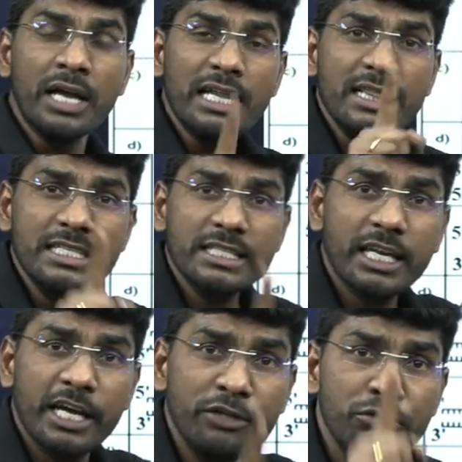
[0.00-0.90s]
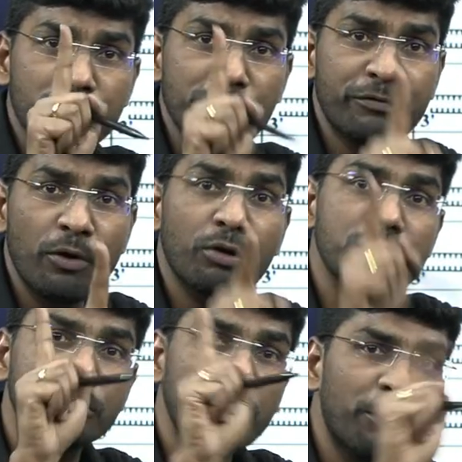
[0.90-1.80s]
In this case, you should
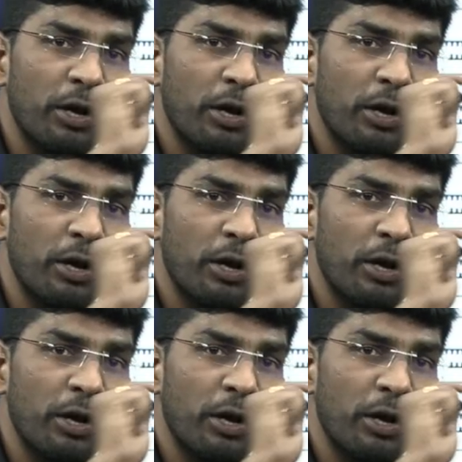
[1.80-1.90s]
focus on the